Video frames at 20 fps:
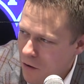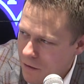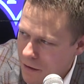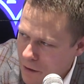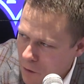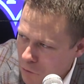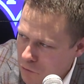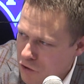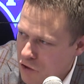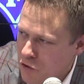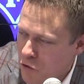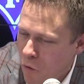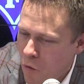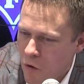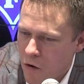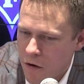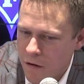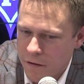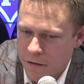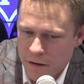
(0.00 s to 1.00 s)
and they don't
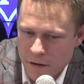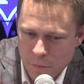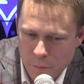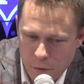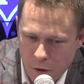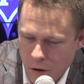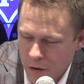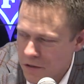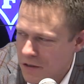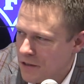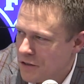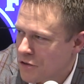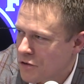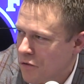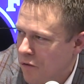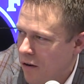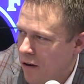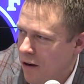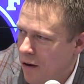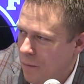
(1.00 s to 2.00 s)
score it, and the ball's in a
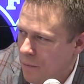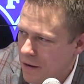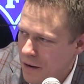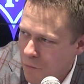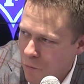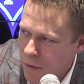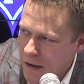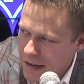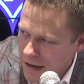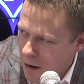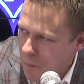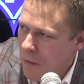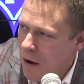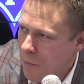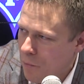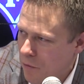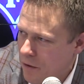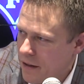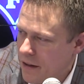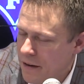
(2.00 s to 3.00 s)
scrum, and then we come
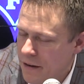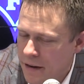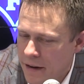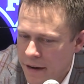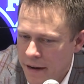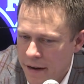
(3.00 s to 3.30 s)
up with it.